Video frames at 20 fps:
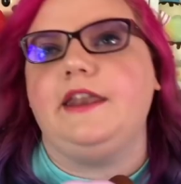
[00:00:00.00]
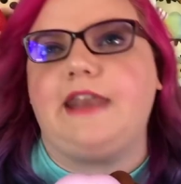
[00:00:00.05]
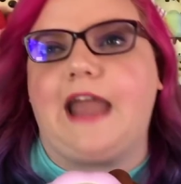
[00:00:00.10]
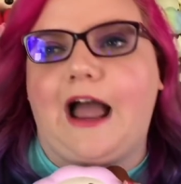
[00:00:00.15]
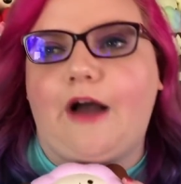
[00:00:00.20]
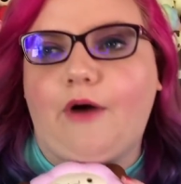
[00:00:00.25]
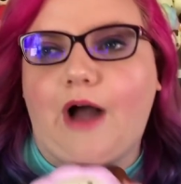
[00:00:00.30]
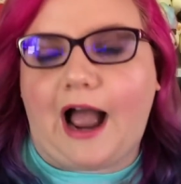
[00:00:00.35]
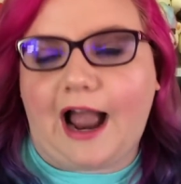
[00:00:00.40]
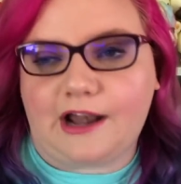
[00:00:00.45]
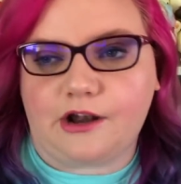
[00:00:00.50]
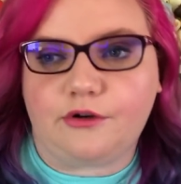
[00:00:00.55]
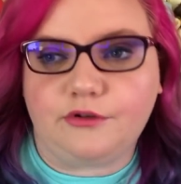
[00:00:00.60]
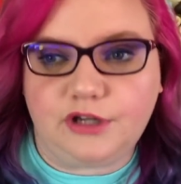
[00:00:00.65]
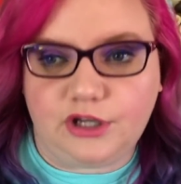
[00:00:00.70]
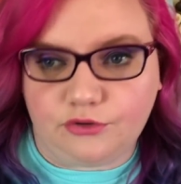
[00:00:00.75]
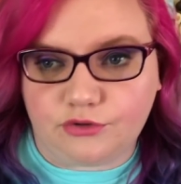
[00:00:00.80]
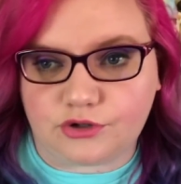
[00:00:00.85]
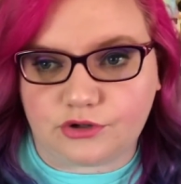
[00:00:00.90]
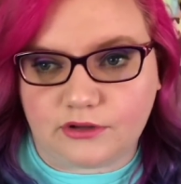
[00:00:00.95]
Now, I don't
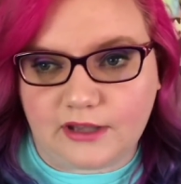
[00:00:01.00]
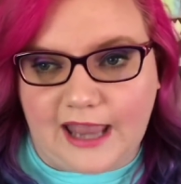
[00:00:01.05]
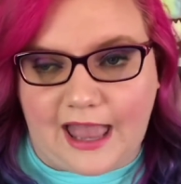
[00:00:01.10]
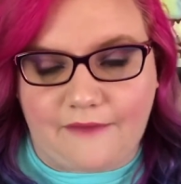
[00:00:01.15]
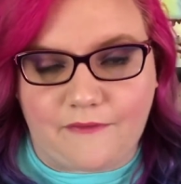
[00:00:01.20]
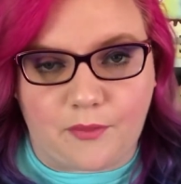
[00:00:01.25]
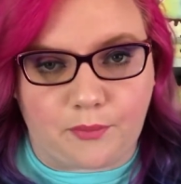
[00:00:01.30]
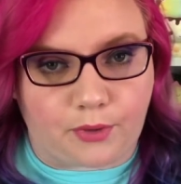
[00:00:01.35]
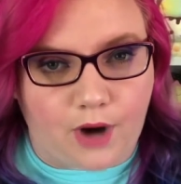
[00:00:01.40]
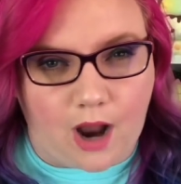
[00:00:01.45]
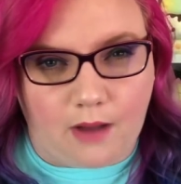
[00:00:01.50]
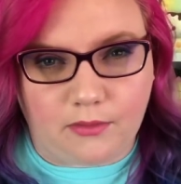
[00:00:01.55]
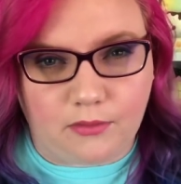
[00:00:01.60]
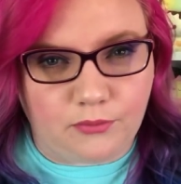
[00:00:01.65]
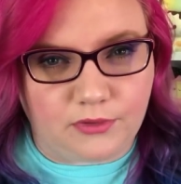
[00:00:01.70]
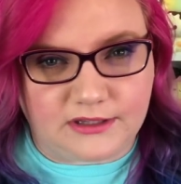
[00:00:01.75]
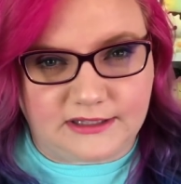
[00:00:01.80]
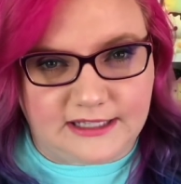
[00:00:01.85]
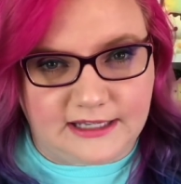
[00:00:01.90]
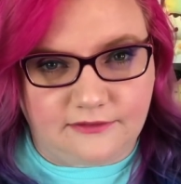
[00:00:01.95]
usually have a problem
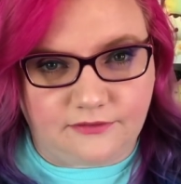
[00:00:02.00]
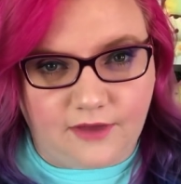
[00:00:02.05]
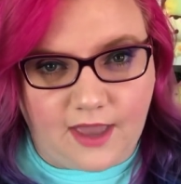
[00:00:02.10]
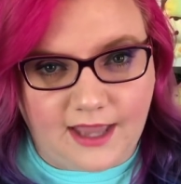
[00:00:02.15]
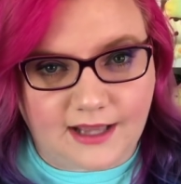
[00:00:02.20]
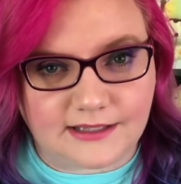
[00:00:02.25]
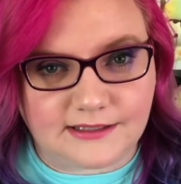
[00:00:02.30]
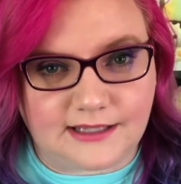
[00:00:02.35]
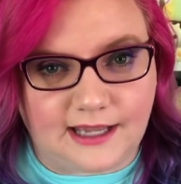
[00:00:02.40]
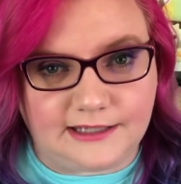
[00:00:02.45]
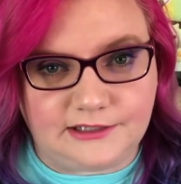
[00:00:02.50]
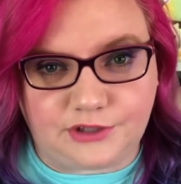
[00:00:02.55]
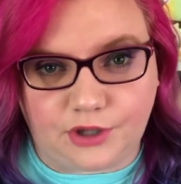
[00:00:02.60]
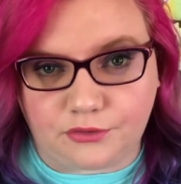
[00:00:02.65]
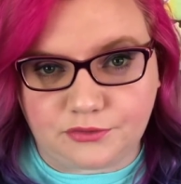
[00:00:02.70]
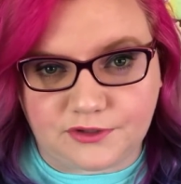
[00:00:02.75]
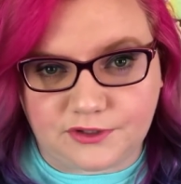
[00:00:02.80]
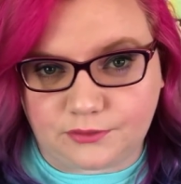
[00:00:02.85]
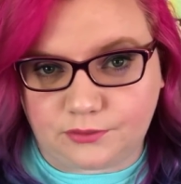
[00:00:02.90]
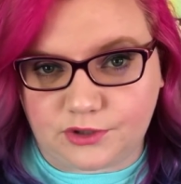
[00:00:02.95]
with defects. I
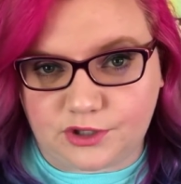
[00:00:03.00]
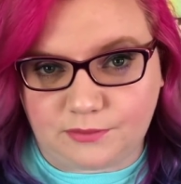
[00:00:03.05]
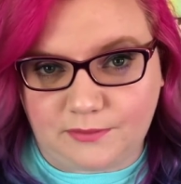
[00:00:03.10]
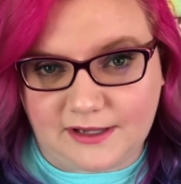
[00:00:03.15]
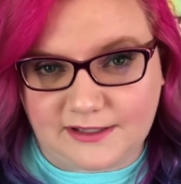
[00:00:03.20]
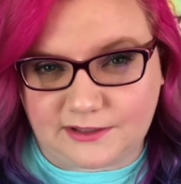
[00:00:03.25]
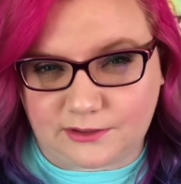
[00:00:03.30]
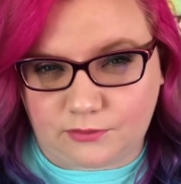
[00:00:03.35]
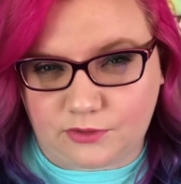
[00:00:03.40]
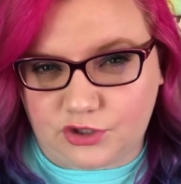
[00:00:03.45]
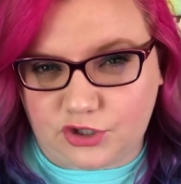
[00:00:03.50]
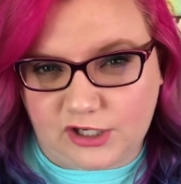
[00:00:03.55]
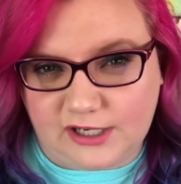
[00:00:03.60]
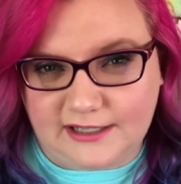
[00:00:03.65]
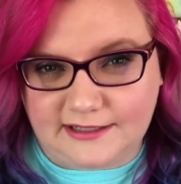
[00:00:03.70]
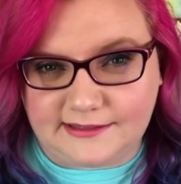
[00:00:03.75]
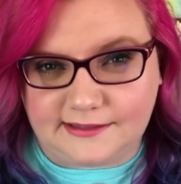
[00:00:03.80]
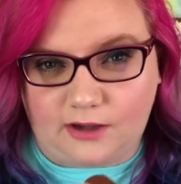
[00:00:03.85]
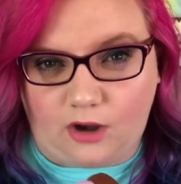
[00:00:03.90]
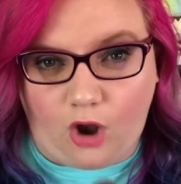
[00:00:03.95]
don't squish my
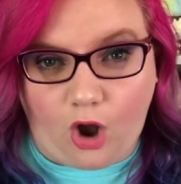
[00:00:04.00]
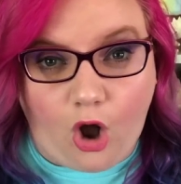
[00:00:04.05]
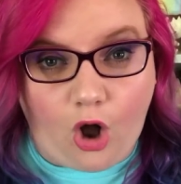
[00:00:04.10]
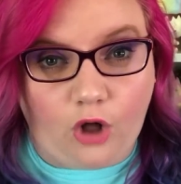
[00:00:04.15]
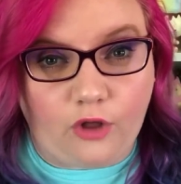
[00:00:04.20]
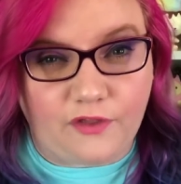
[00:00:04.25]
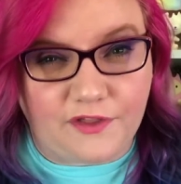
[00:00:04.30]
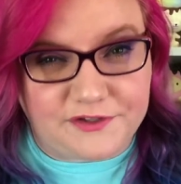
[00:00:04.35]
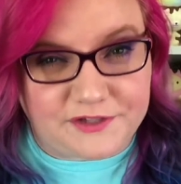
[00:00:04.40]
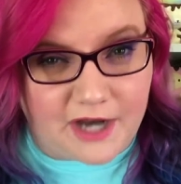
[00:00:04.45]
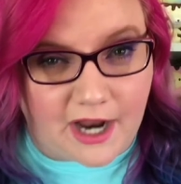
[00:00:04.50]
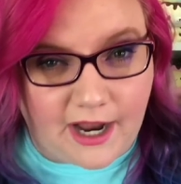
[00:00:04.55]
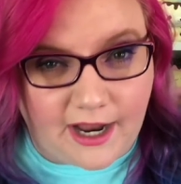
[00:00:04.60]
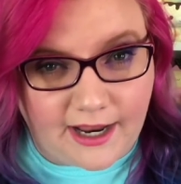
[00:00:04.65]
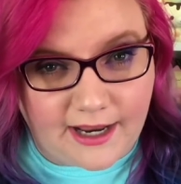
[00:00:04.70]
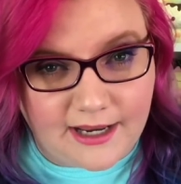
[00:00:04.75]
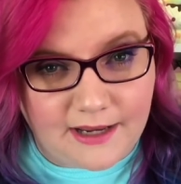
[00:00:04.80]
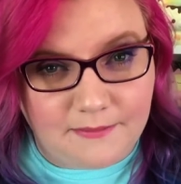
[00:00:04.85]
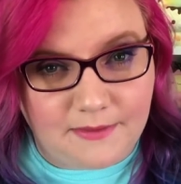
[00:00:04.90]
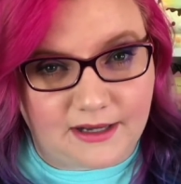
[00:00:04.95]
Squishies all the
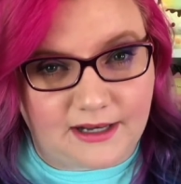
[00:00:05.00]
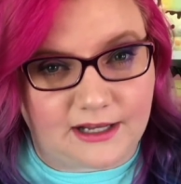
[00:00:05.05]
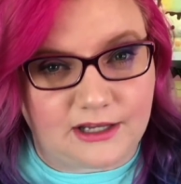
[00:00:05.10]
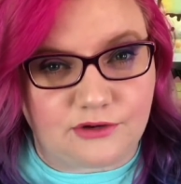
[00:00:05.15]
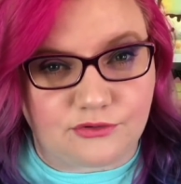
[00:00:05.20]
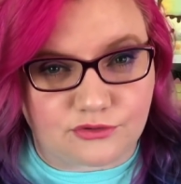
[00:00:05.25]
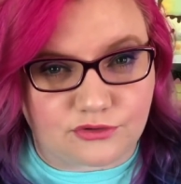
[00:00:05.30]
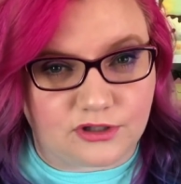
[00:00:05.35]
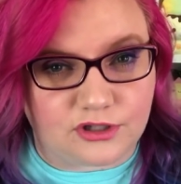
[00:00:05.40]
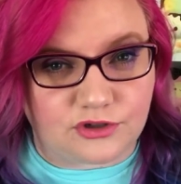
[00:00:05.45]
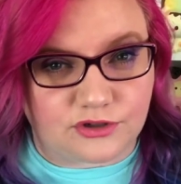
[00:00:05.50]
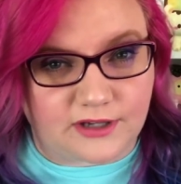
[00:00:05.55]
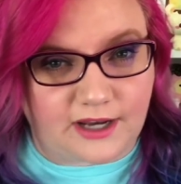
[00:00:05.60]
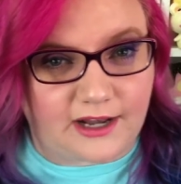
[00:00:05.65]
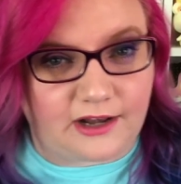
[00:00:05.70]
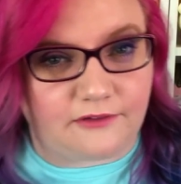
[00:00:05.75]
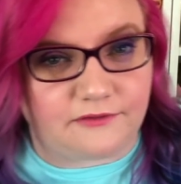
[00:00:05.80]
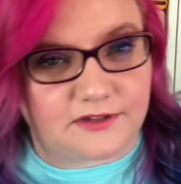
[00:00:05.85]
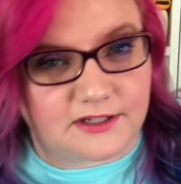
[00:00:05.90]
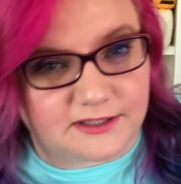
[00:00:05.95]
time, and I usually just
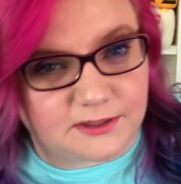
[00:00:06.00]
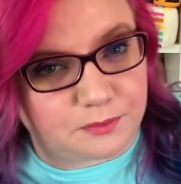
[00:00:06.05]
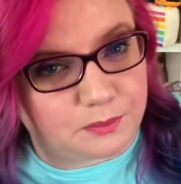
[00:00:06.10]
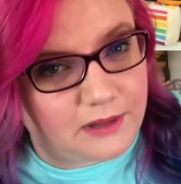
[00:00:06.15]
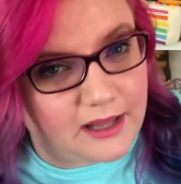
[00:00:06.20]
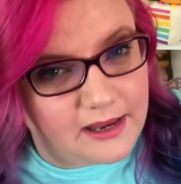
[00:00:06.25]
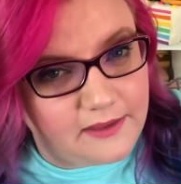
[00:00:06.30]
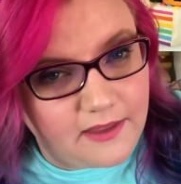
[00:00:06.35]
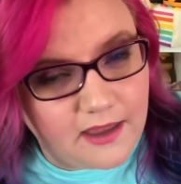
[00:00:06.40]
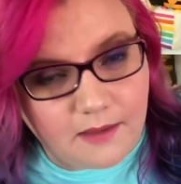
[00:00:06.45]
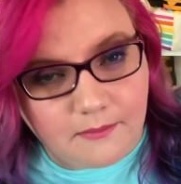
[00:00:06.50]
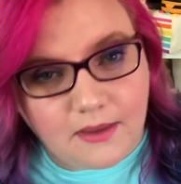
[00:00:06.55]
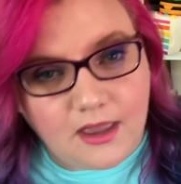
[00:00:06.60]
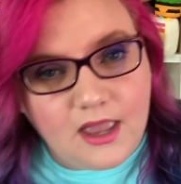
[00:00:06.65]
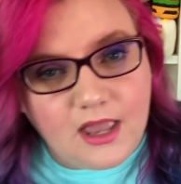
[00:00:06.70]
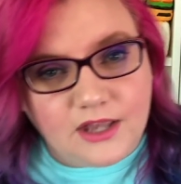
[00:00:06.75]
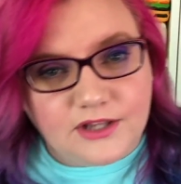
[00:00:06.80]
kind of display them.